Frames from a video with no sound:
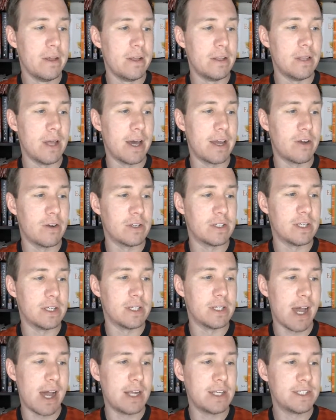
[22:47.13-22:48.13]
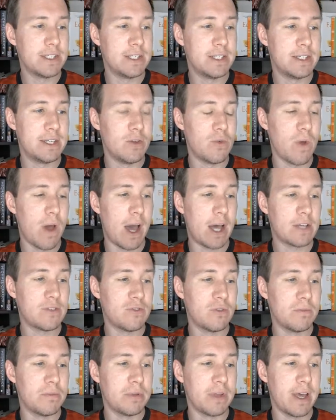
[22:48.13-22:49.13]
Lionheart says, I honestly see
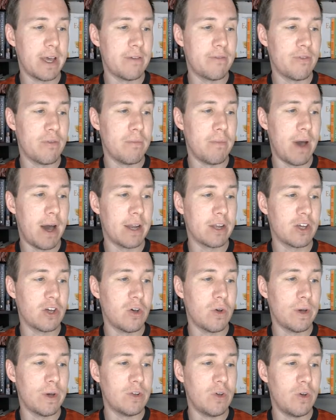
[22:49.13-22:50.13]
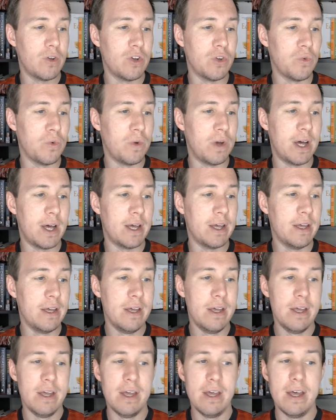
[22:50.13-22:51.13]
Rashford playing for Monaco. I don't know why.
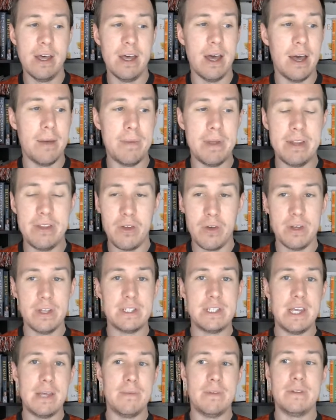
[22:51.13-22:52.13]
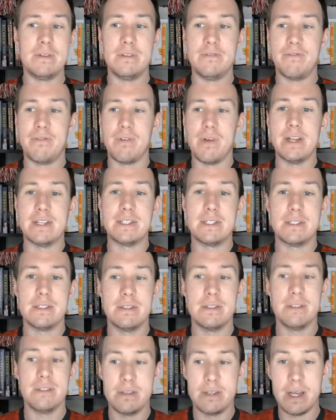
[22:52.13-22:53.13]
I mean, the only team in France
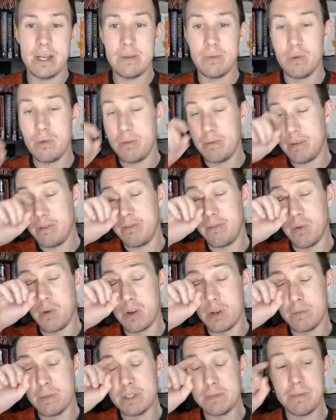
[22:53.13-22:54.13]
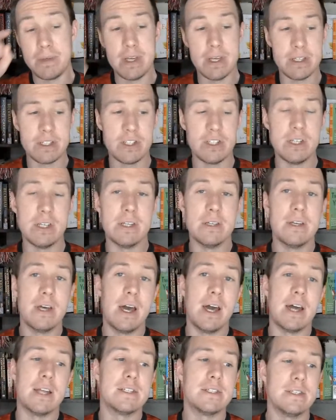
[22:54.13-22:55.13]
that will afford him is PSG,
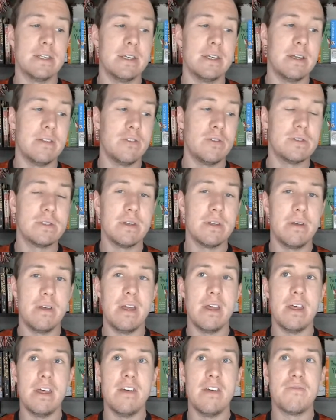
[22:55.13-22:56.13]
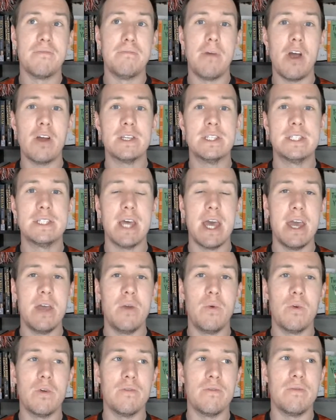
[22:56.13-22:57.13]
honestly. If Marseille
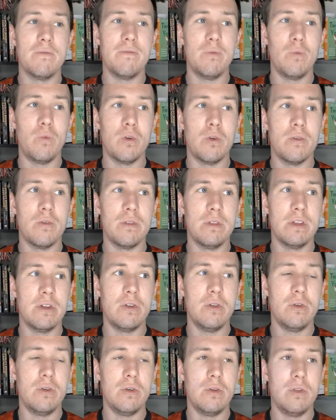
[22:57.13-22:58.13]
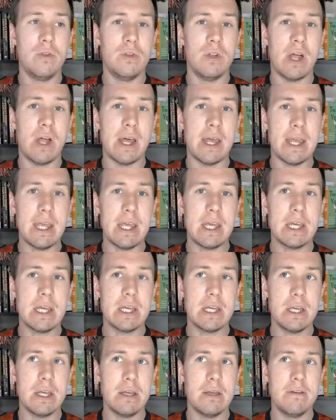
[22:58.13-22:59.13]
were a little
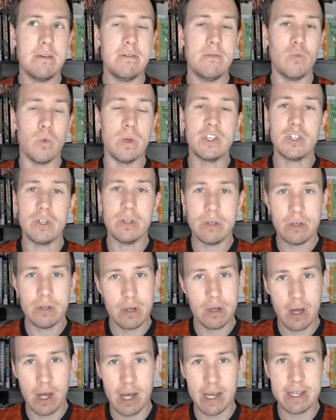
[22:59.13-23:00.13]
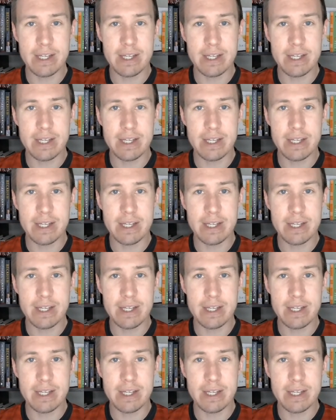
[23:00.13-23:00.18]
richer, I